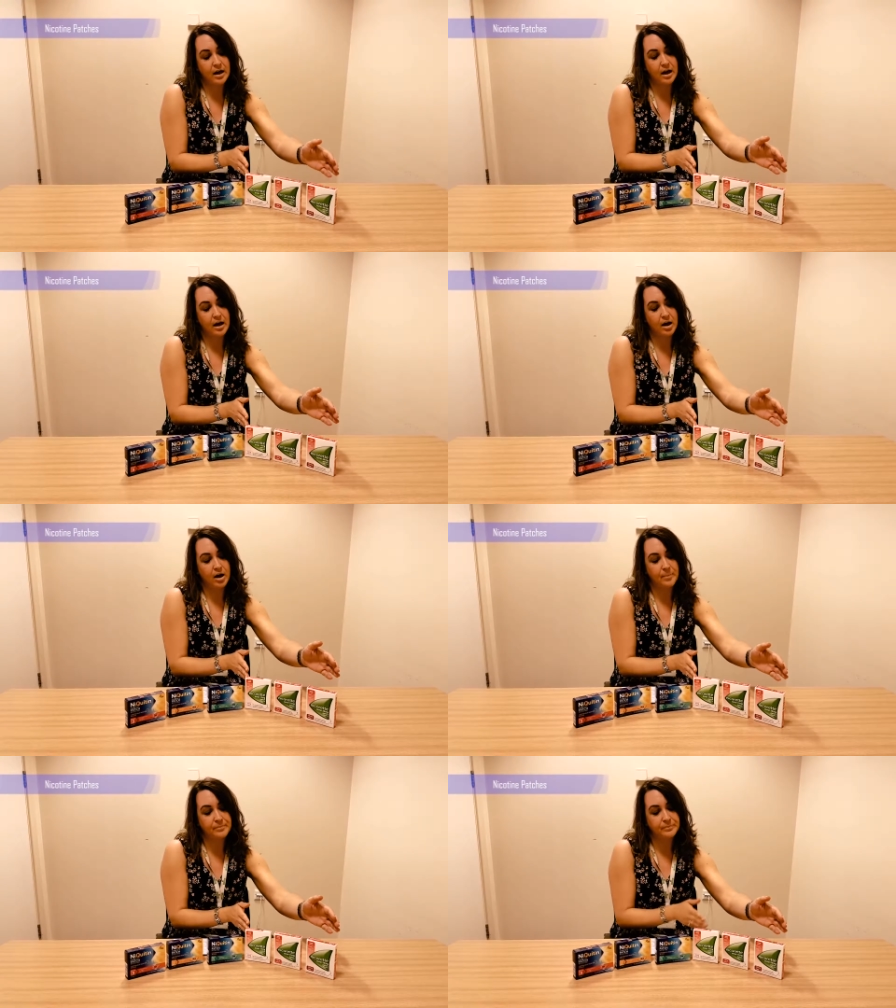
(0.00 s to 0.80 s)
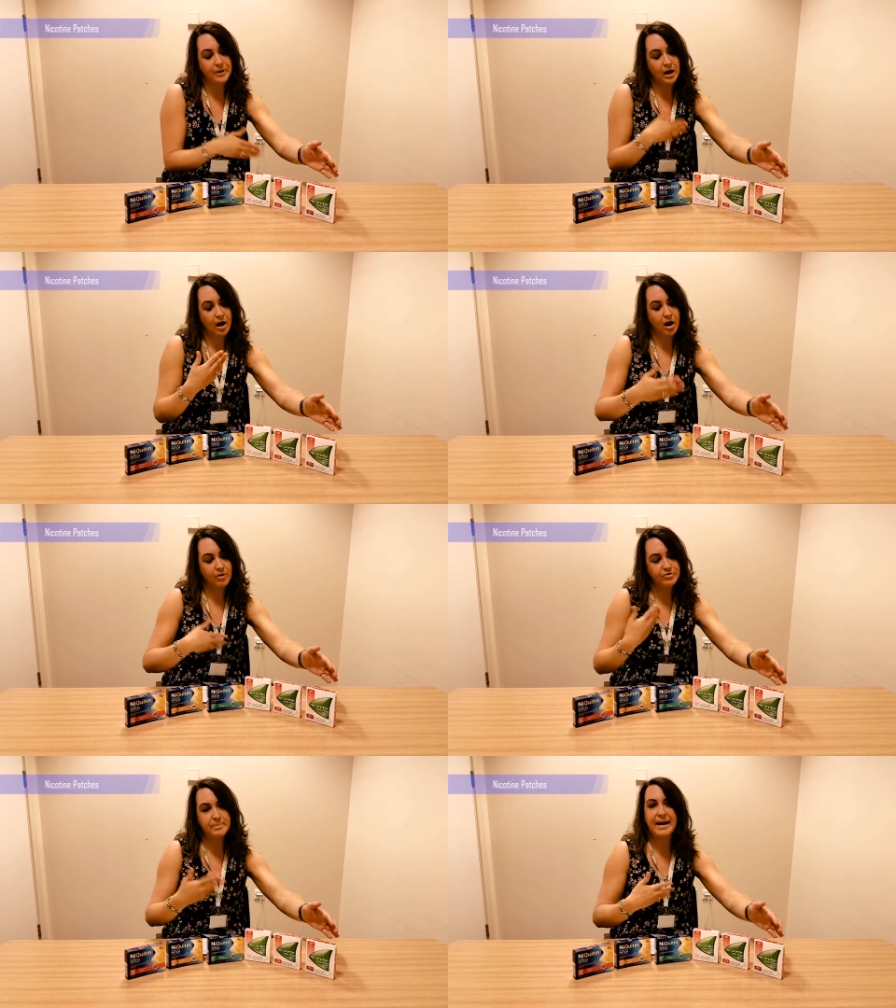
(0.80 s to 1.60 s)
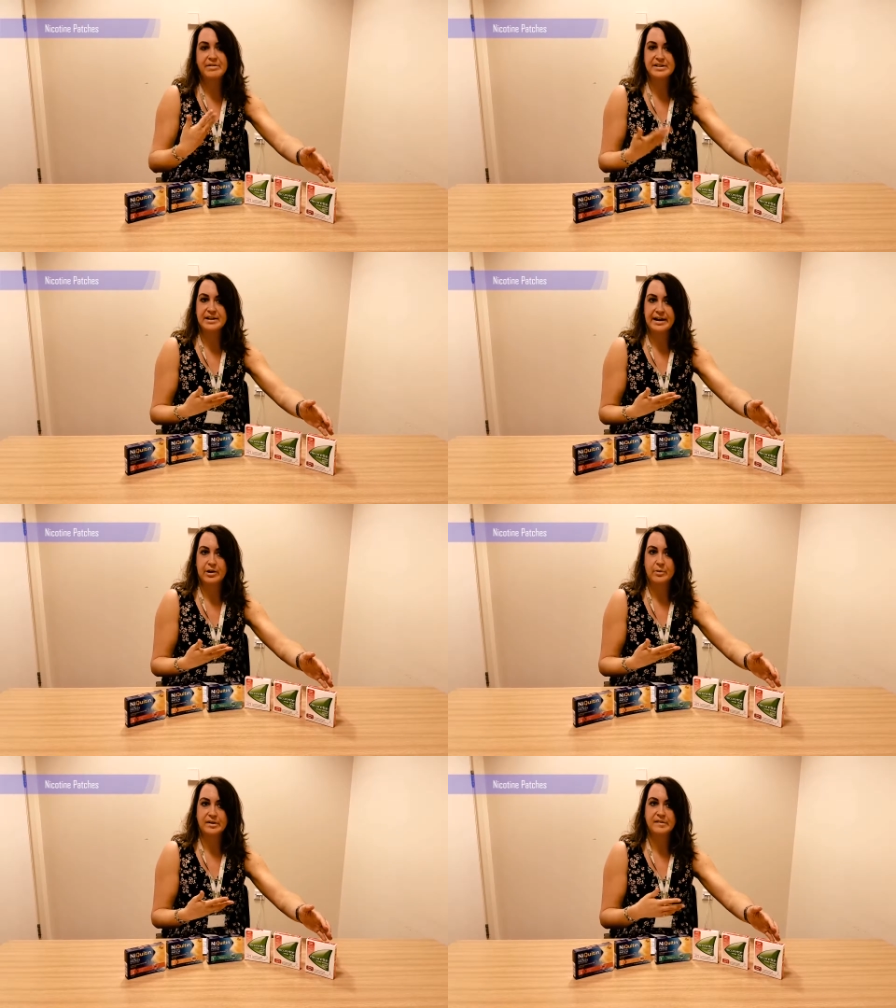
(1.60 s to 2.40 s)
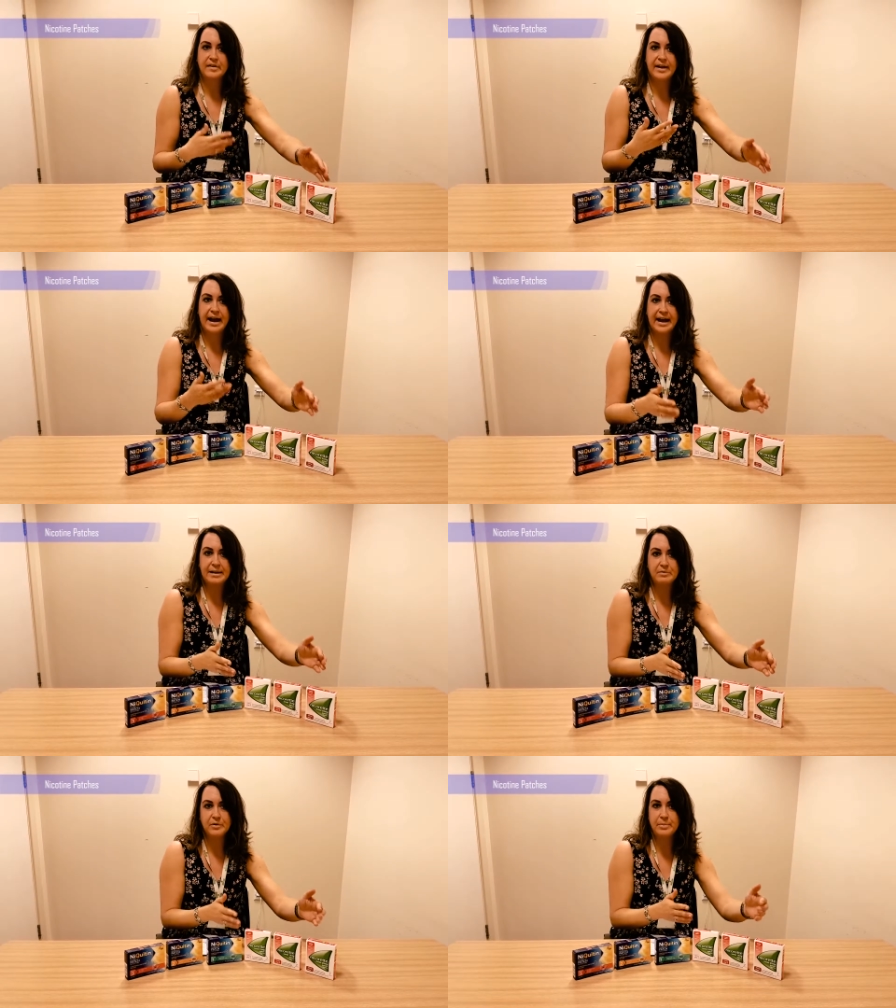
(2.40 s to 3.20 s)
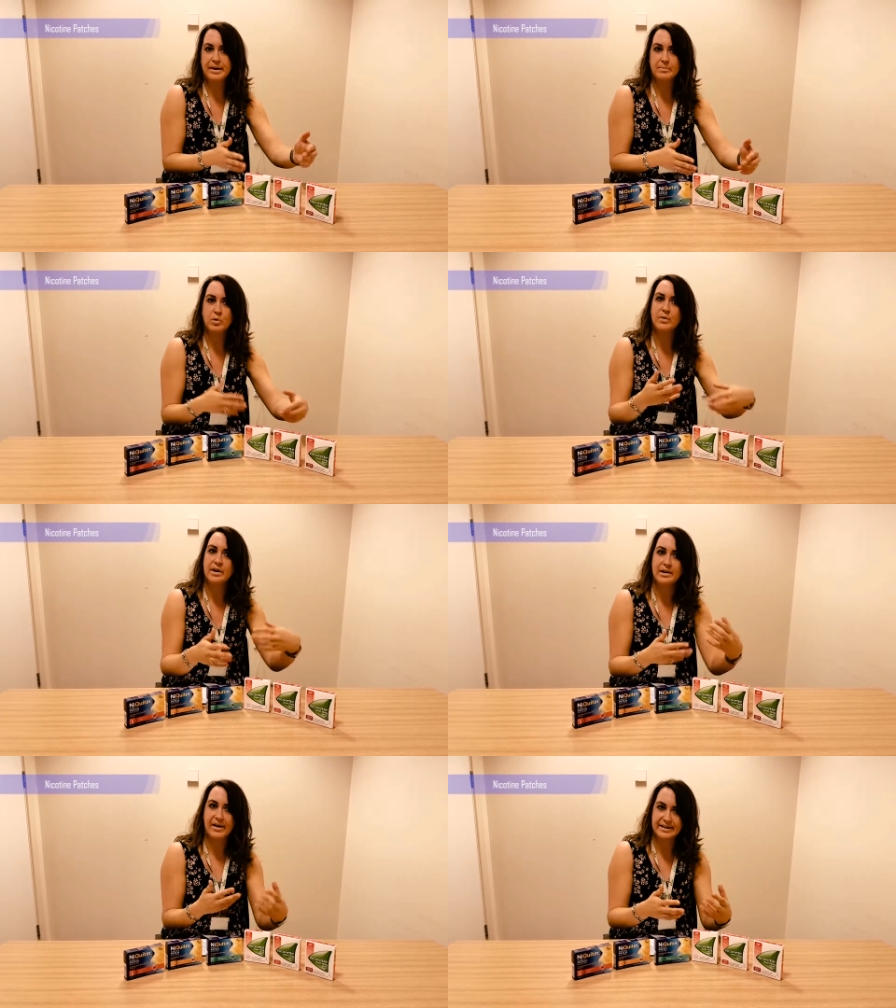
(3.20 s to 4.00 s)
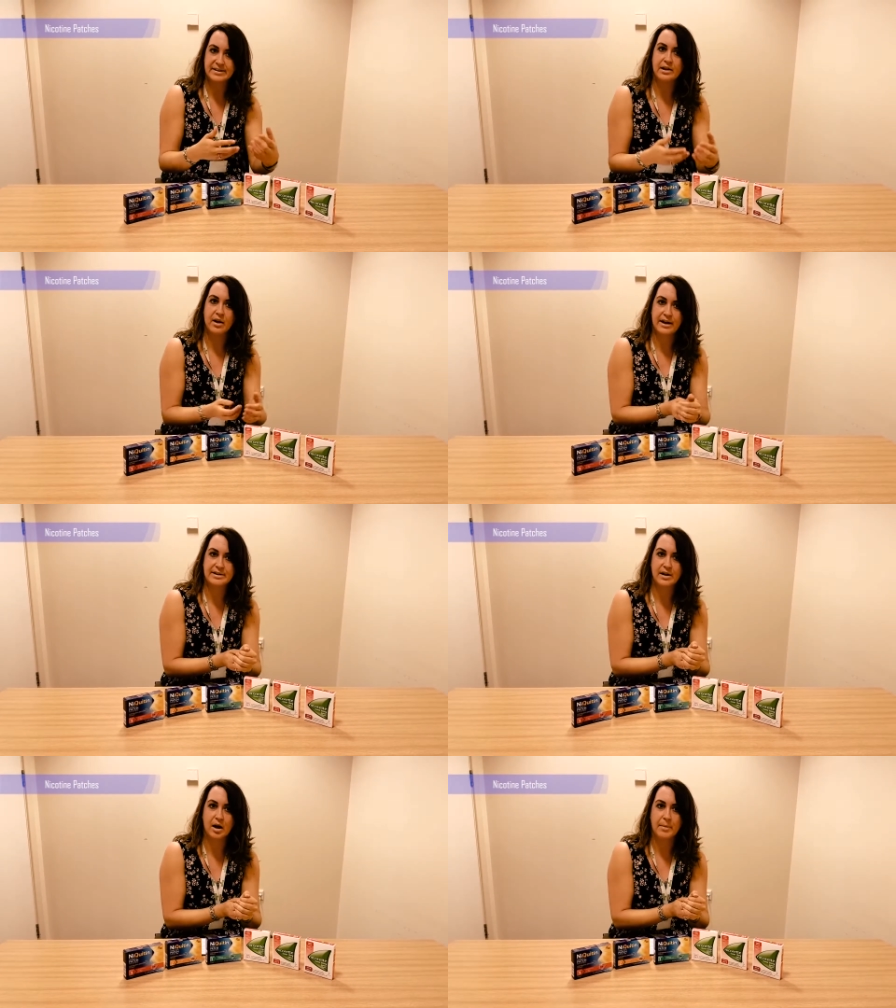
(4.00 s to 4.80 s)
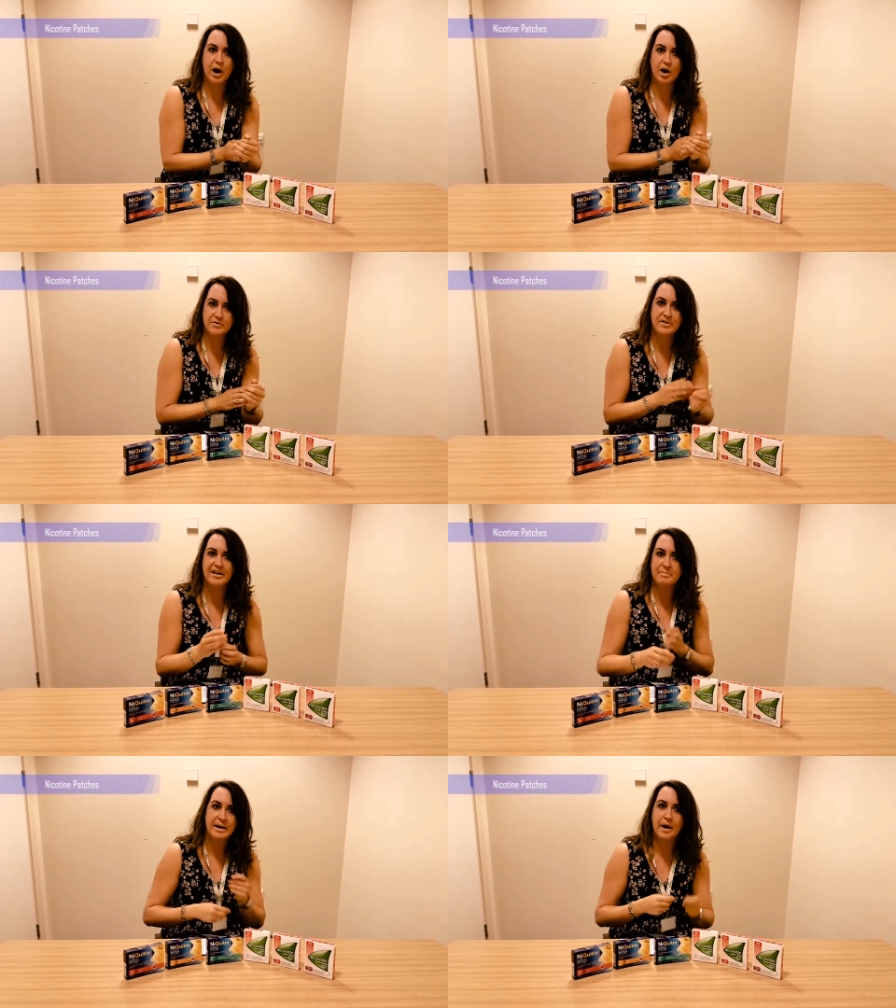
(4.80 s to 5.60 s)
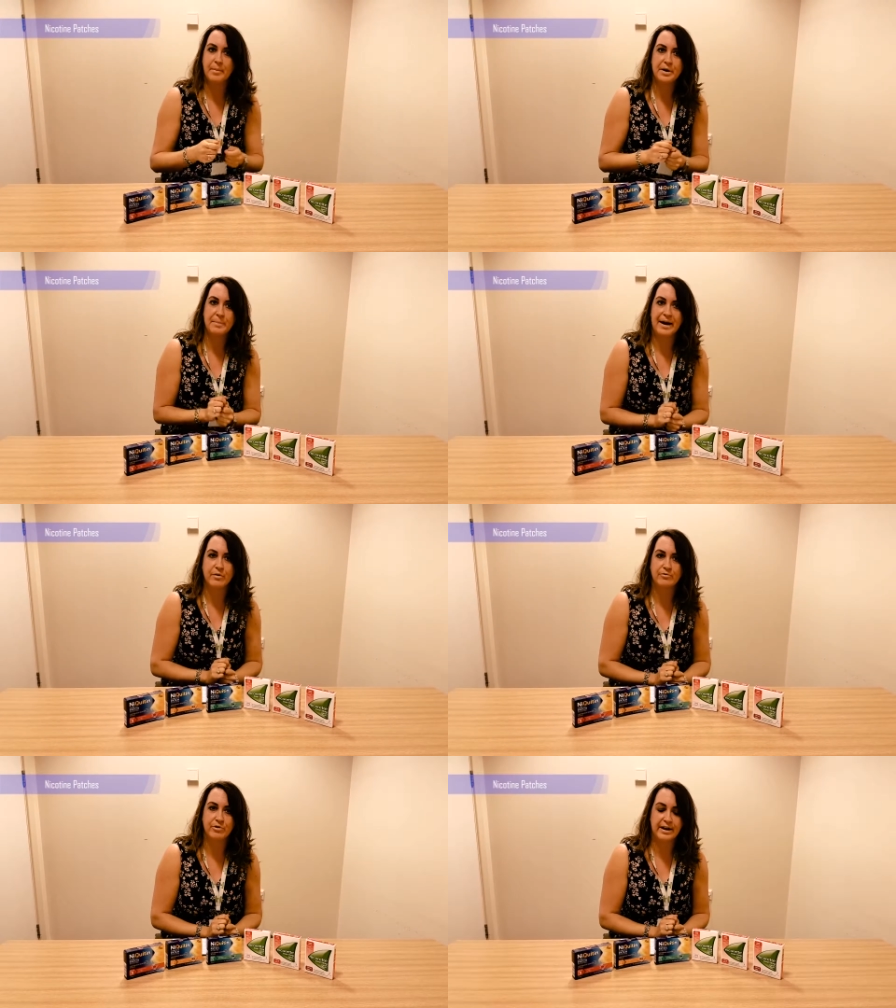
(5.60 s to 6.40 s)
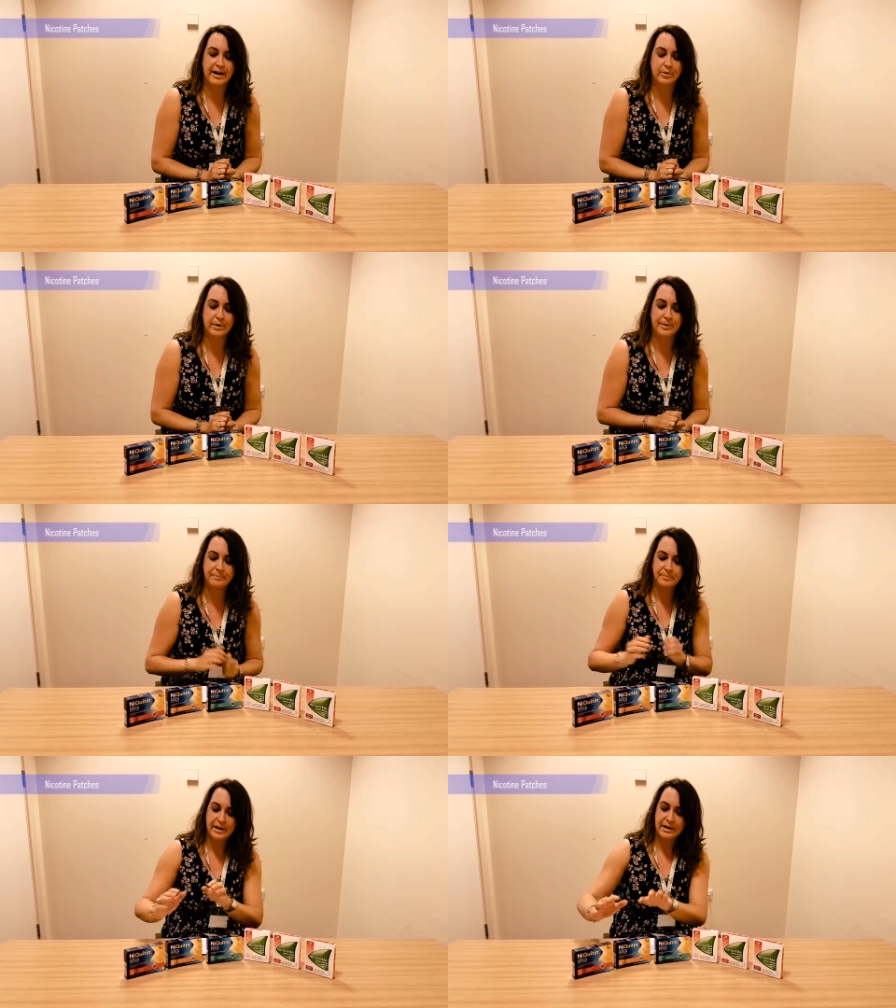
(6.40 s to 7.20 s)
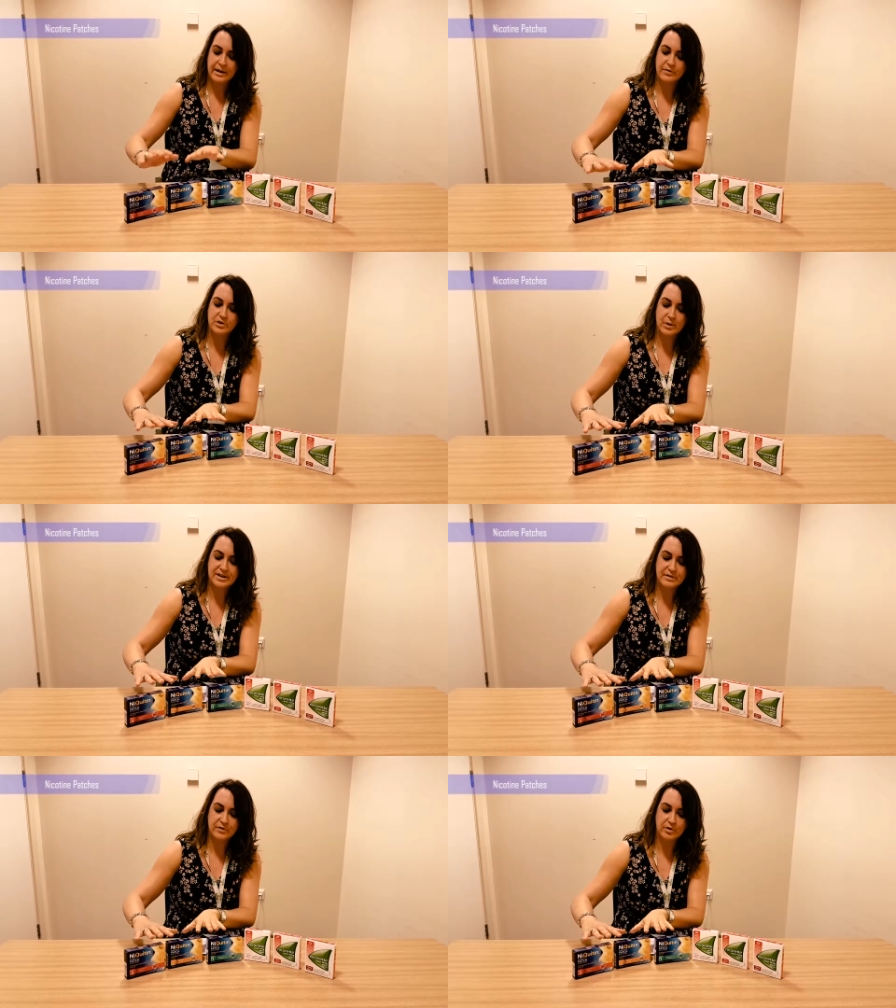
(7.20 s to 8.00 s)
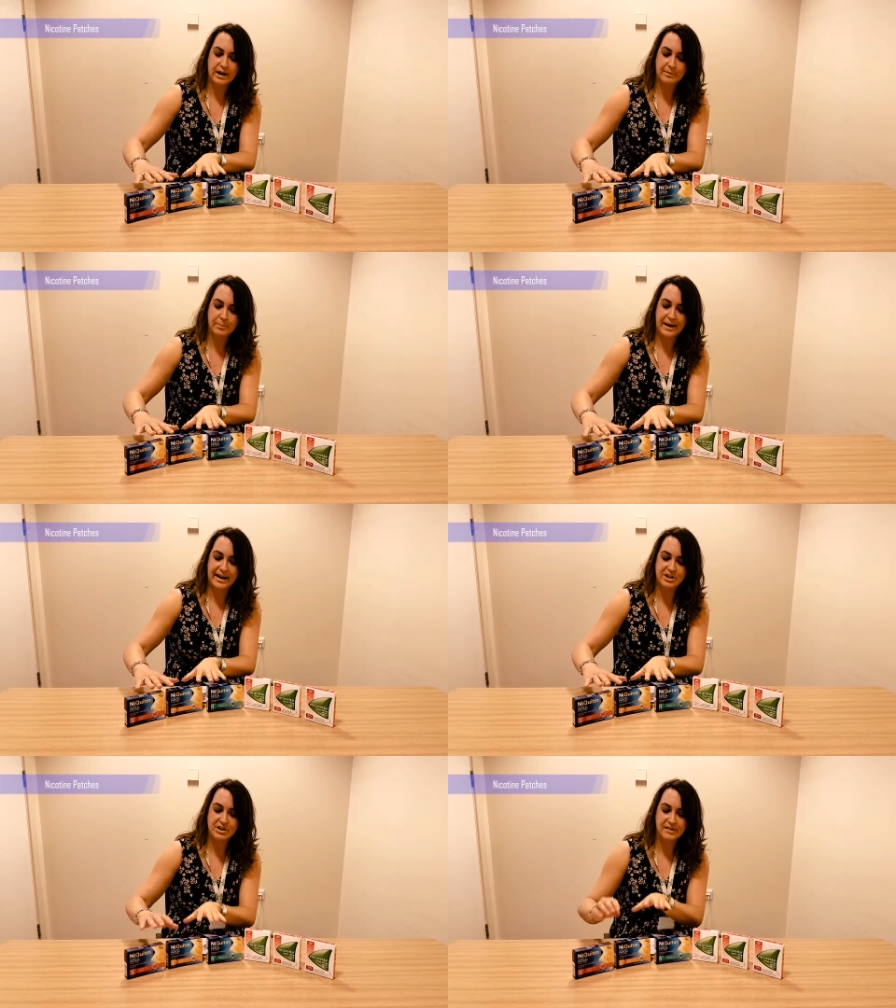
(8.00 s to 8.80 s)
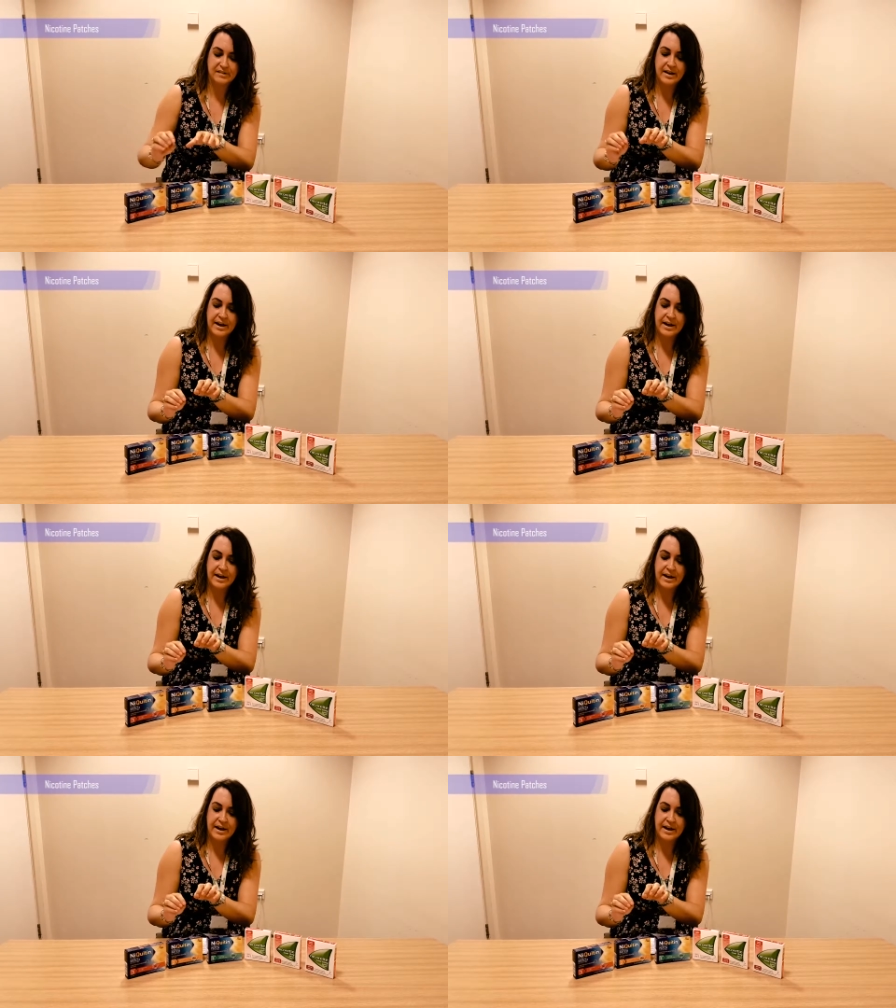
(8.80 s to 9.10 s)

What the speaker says: after about an hour. So they're aimed for people that like to light up after they've been up and about for an hour. The 24-hour patches,